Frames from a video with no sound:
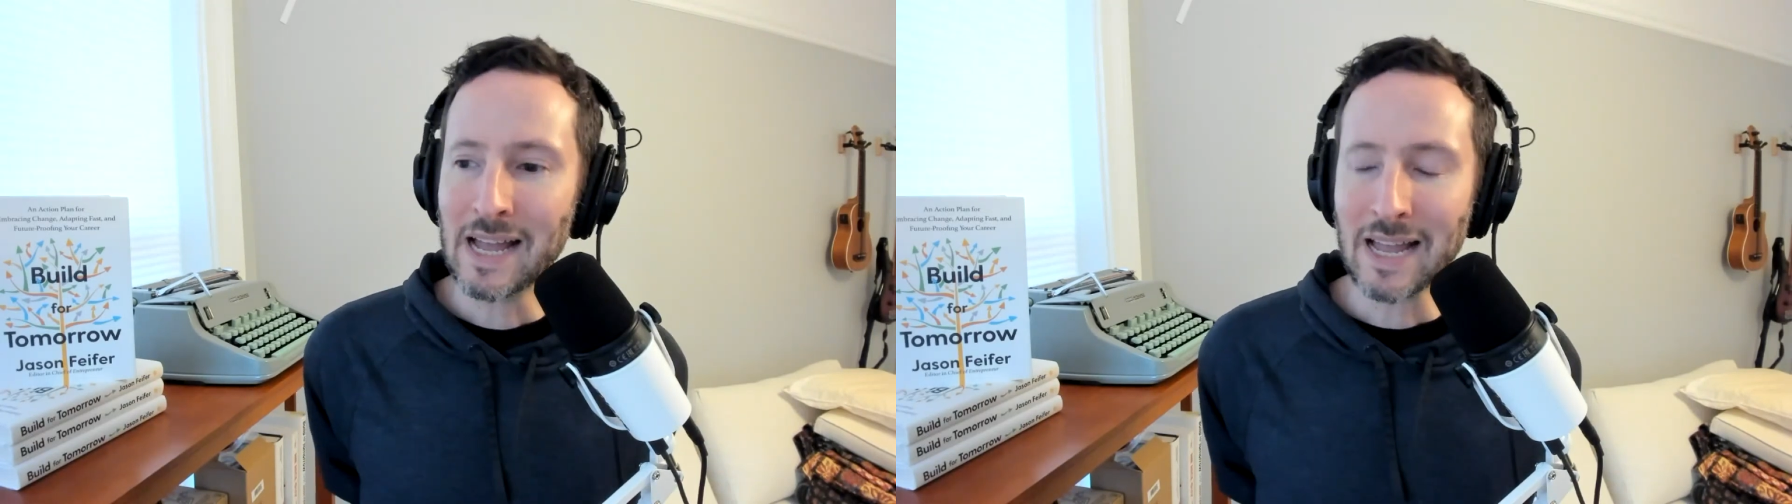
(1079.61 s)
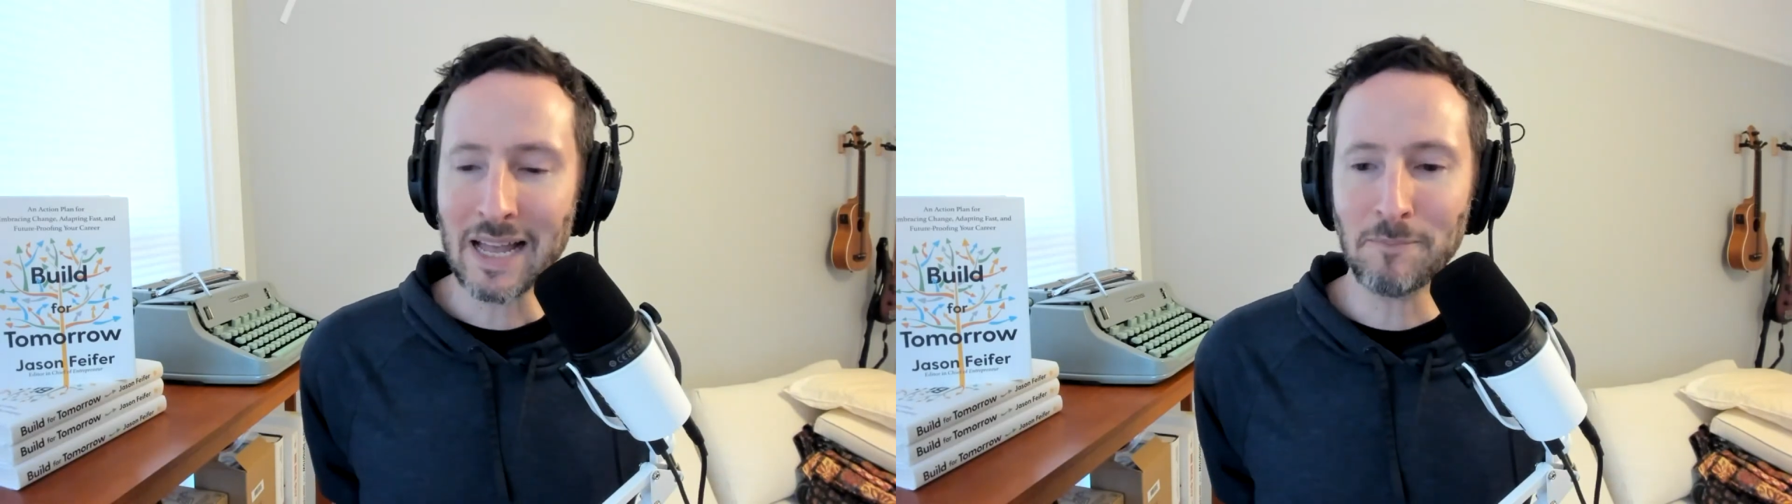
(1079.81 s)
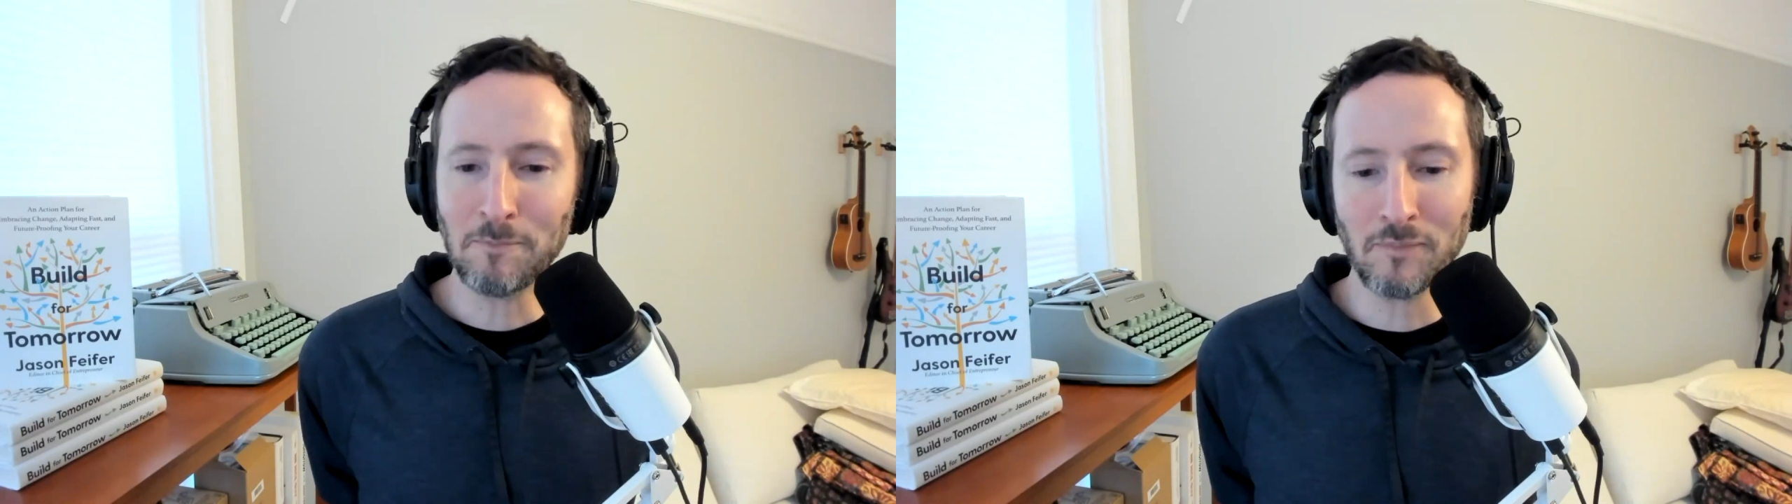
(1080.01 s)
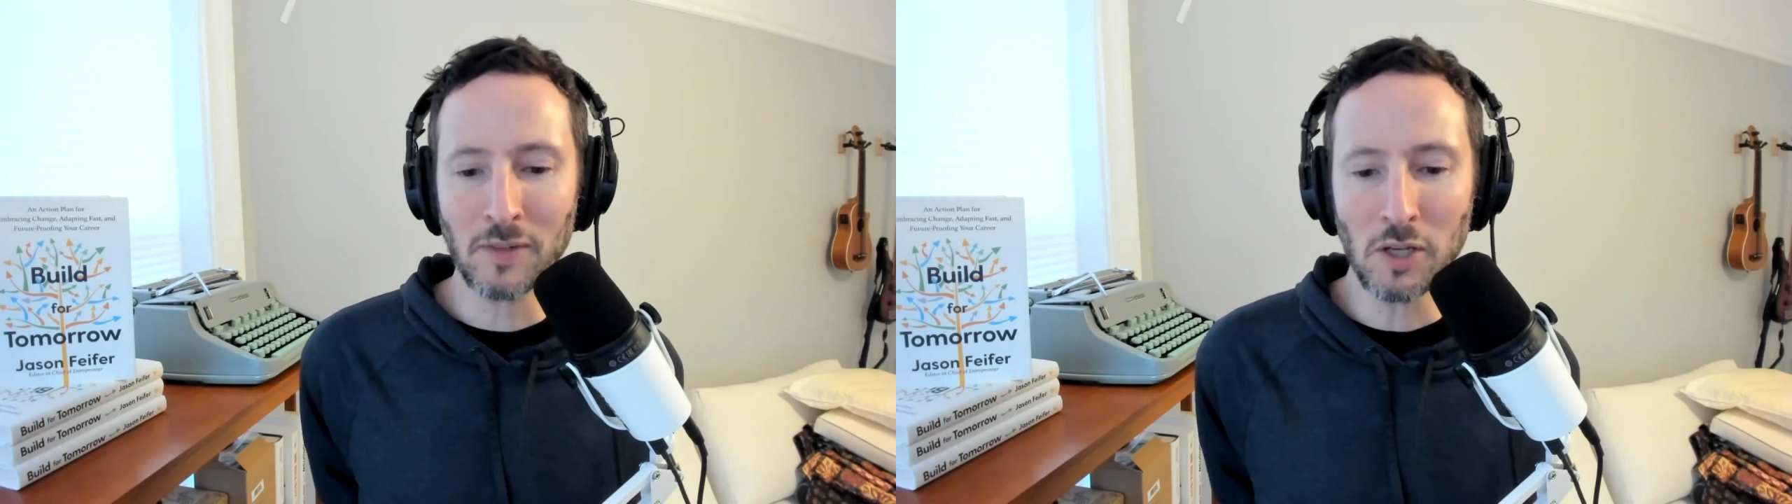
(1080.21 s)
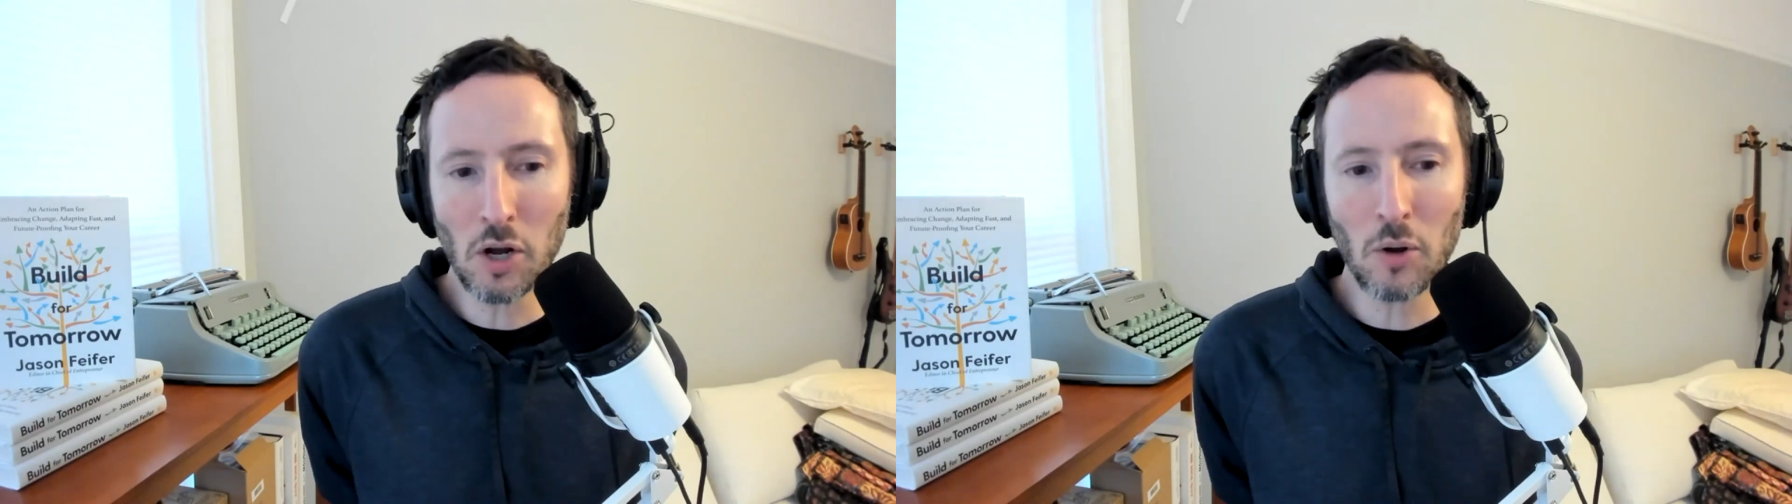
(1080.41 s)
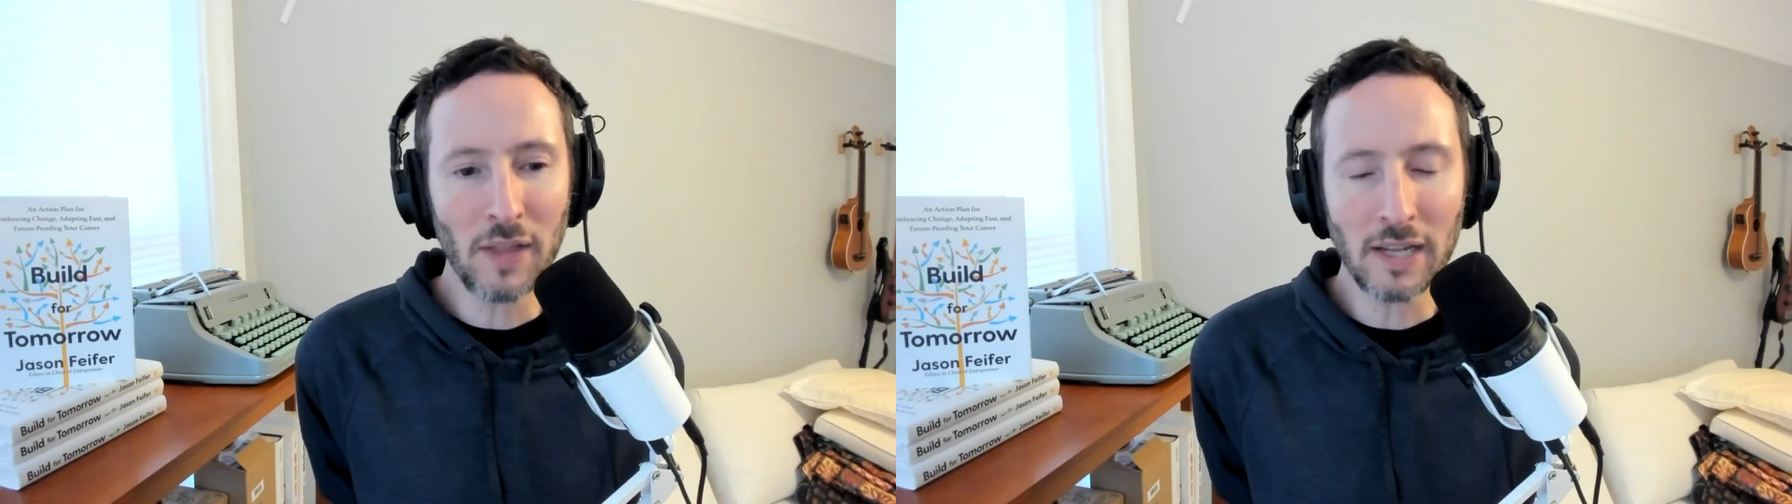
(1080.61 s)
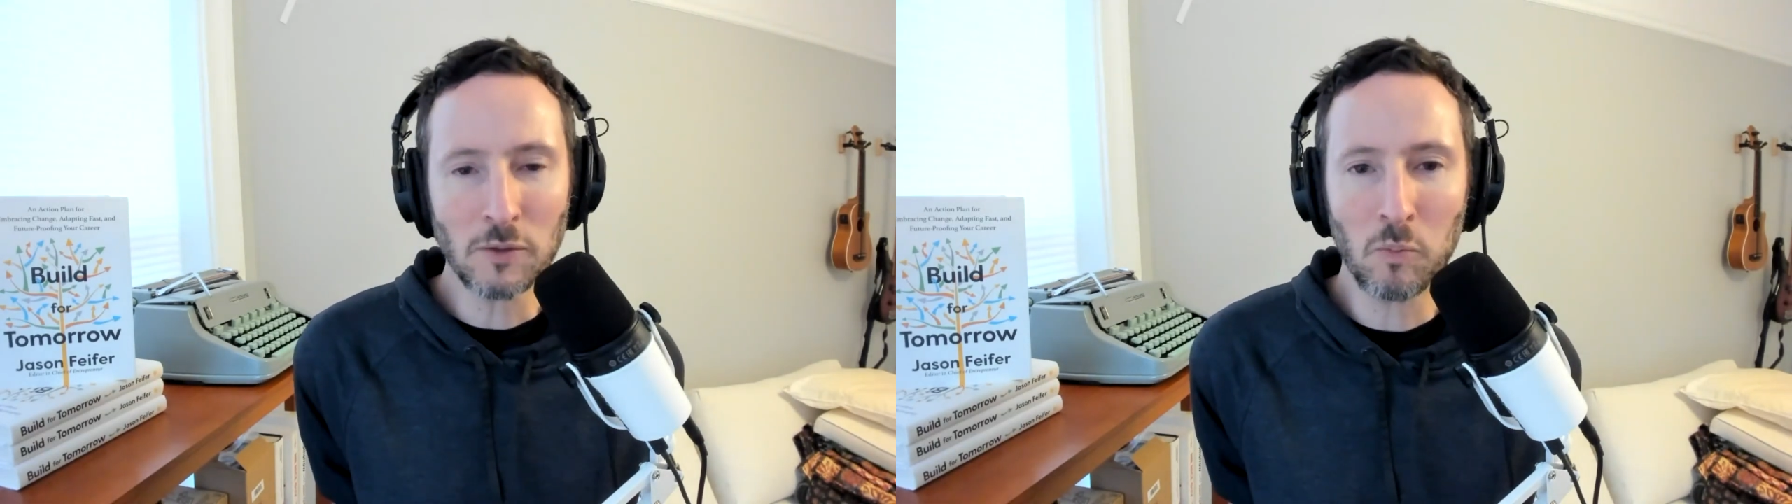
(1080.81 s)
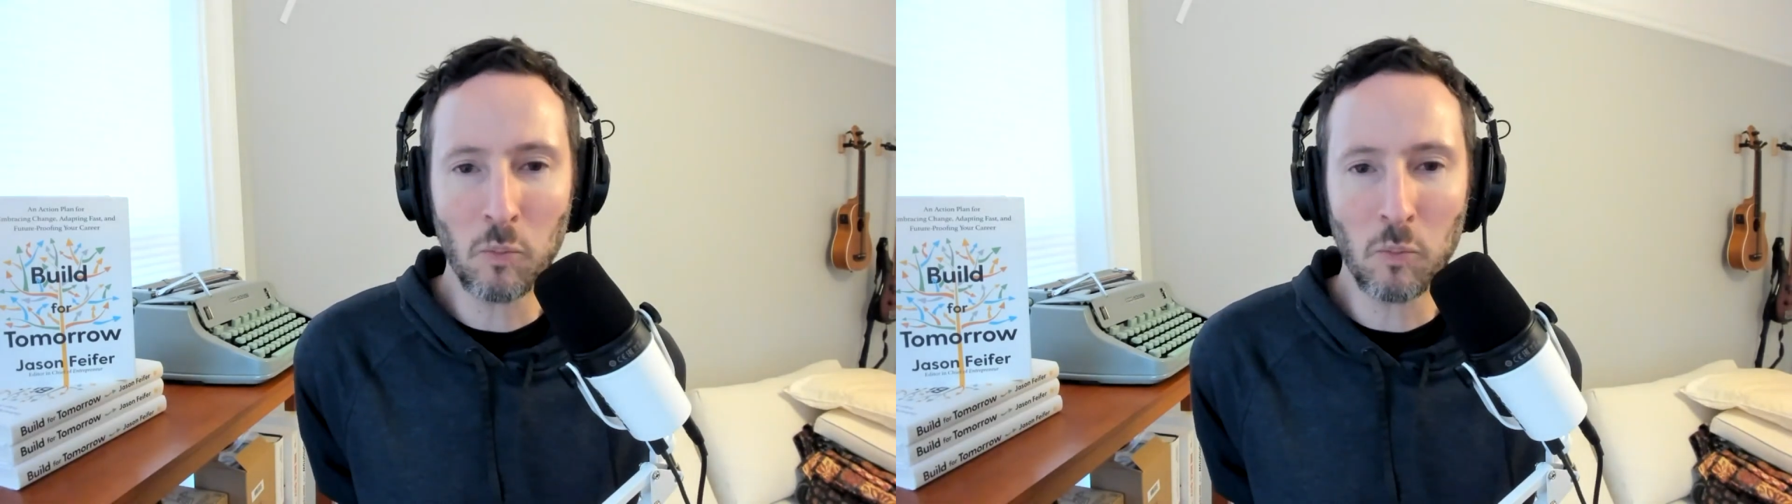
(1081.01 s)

and that's